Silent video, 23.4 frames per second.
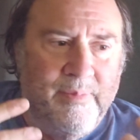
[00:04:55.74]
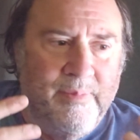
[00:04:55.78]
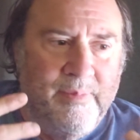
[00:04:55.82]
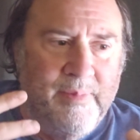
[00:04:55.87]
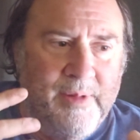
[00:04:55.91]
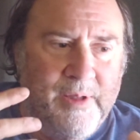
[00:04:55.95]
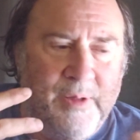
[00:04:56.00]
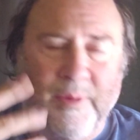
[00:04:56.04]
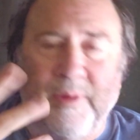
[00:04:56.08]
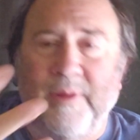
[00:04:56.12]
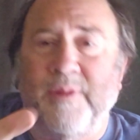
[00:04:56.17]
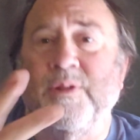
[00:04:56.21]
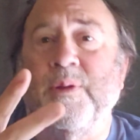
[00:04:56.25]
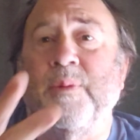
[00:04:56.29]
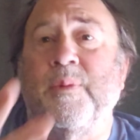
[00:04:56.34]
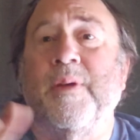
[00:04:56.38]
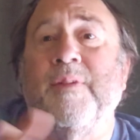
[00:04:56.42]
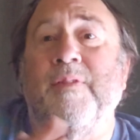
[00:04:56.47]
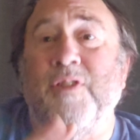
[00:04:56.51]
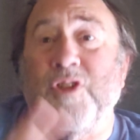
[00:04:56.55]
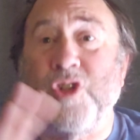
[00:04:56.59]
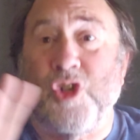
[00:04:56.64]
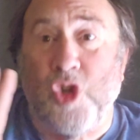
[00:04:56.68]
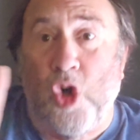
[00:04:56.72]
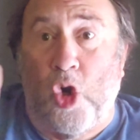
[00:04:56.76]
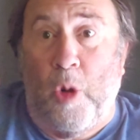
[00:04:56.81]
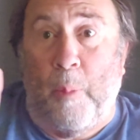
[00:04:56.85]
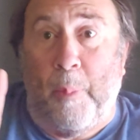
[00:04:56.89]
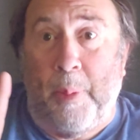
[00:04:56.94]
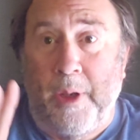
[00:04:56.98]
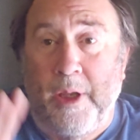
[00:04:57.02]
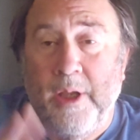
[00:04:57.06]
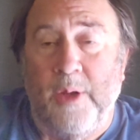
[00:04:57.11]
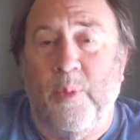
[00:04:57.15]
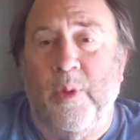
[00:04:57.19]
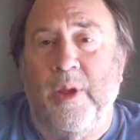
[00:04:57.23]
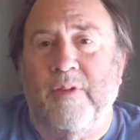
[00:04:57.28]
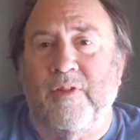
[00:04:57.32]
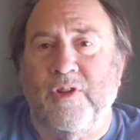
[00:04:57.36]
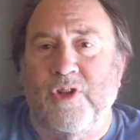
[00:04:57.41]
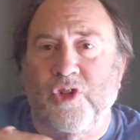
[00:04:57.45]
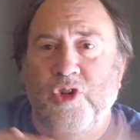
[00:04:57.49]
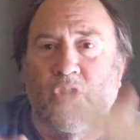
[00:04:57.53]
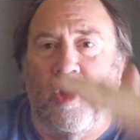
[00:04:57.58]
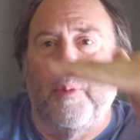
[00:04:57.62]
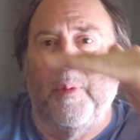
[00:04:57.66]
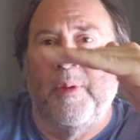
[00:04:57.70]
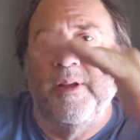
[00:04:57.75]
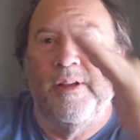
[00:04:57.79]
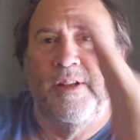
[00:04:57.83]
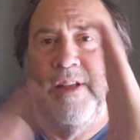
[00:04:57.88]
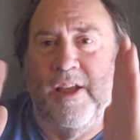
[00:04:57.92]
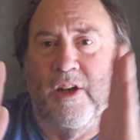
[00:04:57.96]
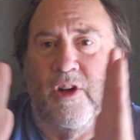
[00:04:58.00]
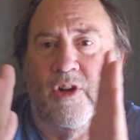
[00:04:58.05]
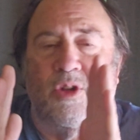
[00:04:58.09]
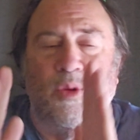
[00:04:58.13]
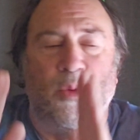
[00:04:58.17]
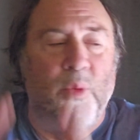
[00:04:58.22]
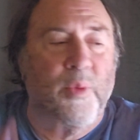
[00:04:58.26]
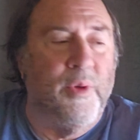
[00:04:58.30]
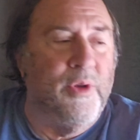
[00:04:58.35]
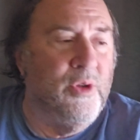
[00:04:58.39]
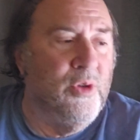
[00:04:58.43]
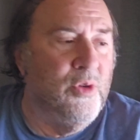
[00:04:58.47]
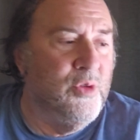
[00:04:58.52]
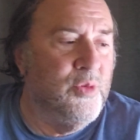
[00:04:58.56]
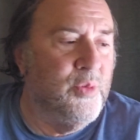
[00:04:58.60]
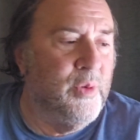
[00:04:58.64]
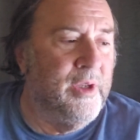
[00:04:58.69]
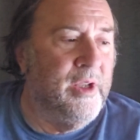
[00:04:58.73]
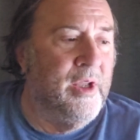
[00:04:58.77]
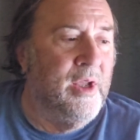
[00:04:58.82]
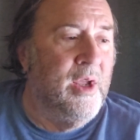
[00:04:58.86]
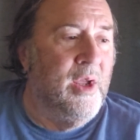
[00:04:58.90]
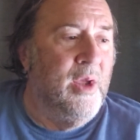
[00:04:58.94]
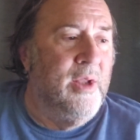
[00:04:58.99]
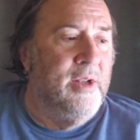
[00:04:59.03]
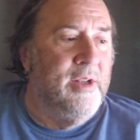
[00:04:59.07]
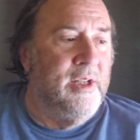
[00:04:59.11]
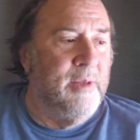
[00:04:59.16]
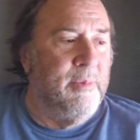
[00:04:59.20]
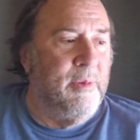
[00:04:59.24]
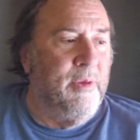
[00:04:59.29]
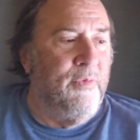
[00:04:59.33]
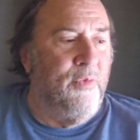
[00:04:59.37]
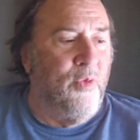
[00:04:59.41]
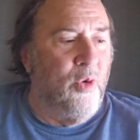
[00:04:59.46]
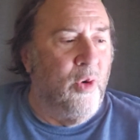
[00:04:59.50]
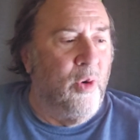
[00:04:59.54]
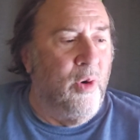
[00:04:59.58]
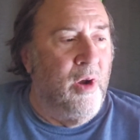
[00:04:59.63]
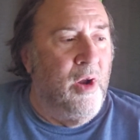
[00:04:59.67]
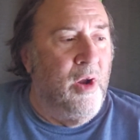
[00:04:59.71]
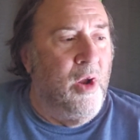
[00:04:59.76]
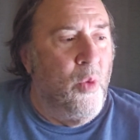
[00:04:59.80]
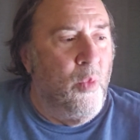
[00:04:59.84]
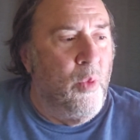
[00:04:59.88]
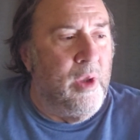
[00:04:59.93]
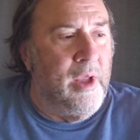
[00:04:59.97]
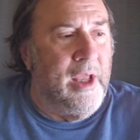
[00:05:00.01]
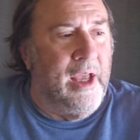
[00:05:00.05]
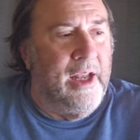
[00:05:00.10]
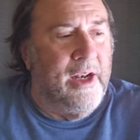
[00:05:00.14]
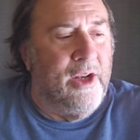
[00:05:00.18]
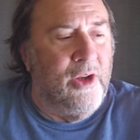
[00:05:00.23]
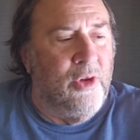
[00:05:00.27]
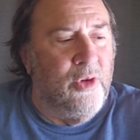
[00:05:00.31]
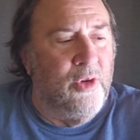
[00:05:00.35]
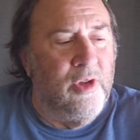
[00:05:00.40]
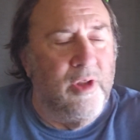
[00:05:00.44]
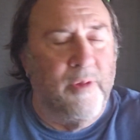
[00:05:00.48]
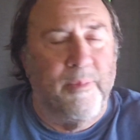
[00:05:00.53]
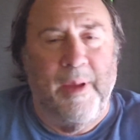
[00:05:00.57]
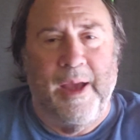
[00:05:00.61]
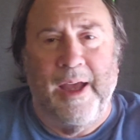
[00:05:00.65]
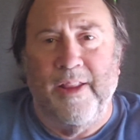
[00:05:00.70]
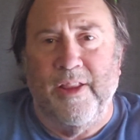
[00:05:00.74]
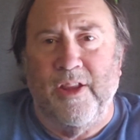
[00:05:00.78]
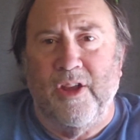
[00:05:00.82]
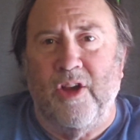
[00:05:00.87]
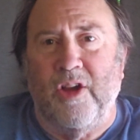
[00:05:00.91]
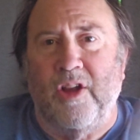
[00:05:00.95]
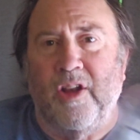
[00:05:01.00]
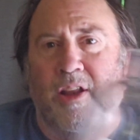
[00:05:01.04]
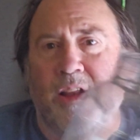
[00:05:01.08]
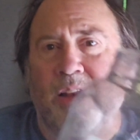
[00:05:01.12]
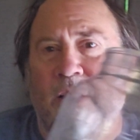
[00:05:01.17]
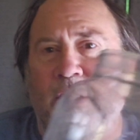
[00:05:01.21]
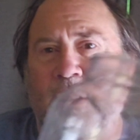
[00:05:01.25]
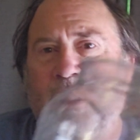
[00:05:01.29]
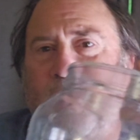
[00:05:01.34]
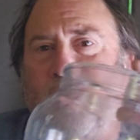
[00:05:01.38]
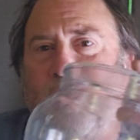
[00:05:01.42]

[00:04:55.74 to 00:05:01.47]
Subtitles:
some kind of a sharp. We have a sharp container. Now what we do is we did before. We had a good, the bad, and the ugly. Now this